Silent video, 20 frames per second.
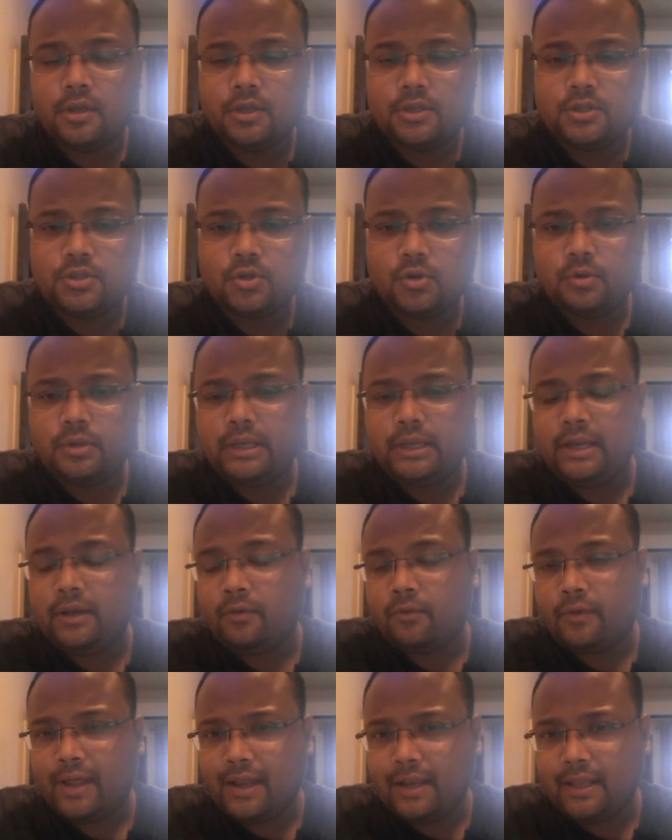So the
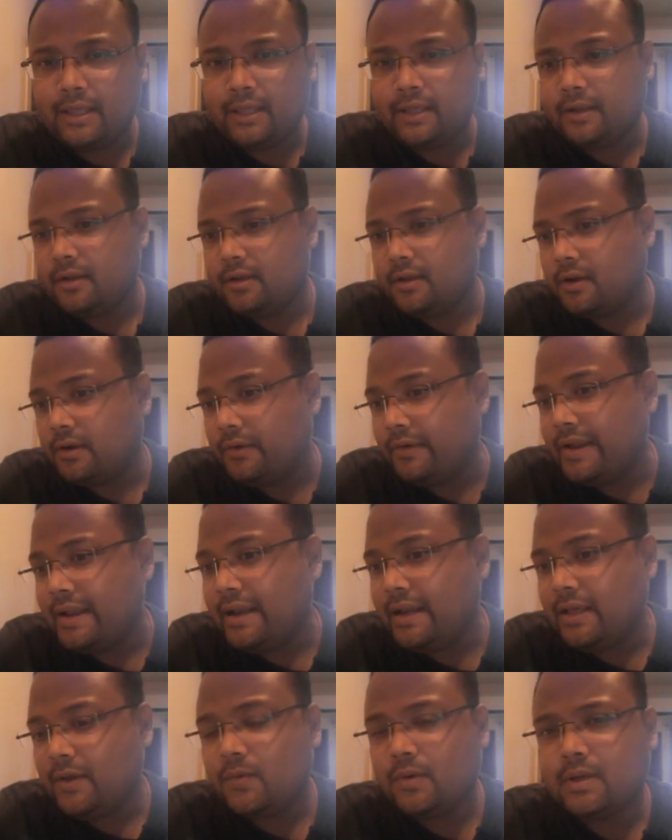rally
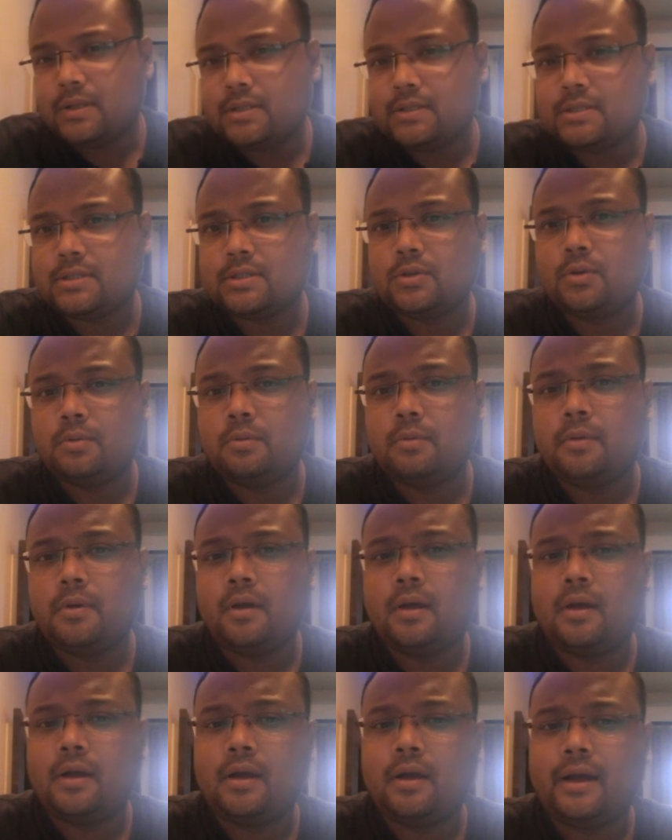was
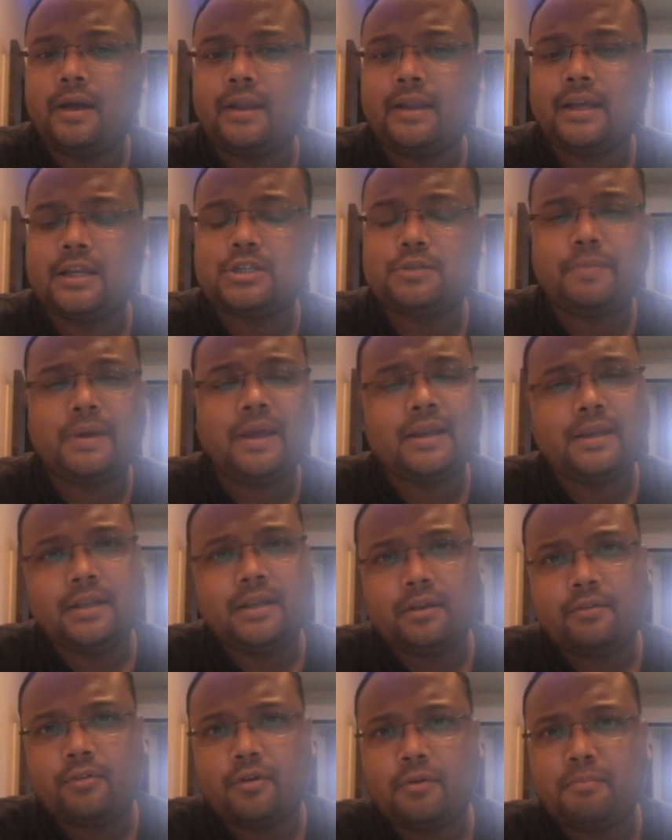
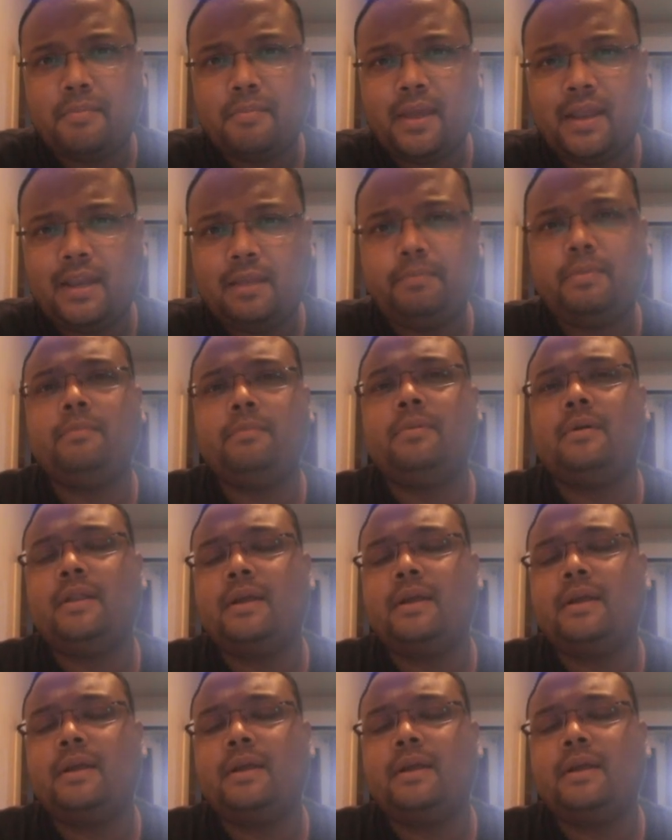unexpected for many people,